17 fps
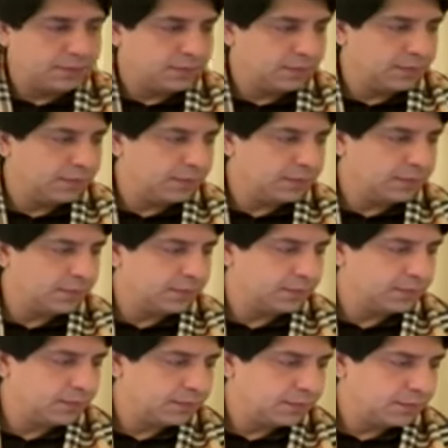
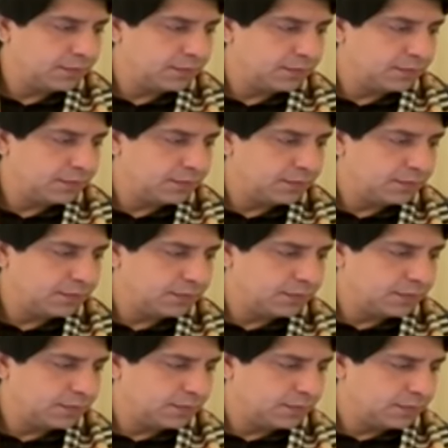
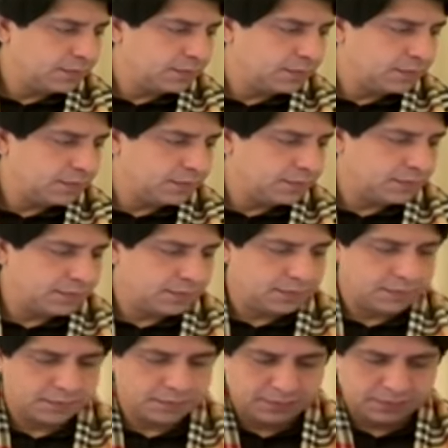
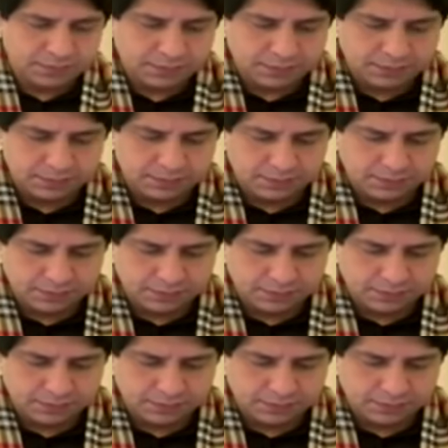The person shown says nothing.